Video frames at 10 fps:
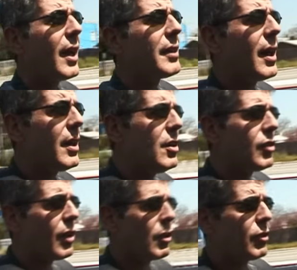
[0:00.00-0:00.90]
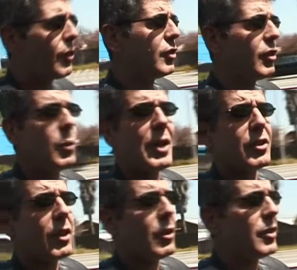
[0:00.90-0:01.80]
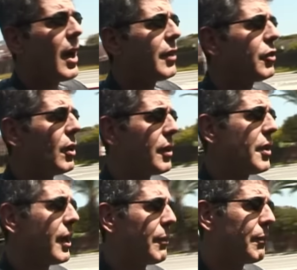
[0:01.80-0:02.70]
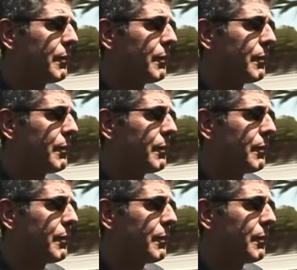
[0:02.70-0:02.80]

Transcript: out that East Coast versus West Coast hot dog thing.